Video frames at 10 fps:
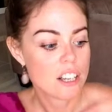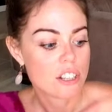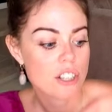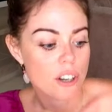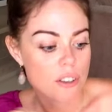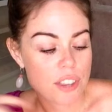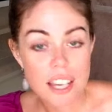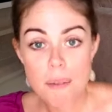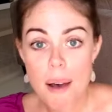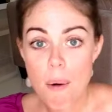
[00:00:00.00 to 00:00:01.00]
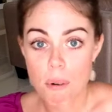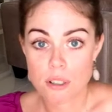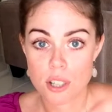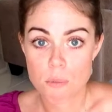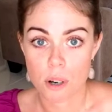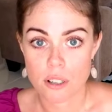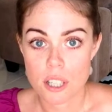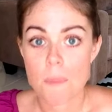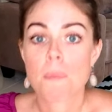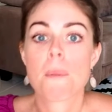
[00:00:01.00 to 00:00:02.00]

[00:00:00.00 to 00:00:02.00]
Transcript: So think about what you want,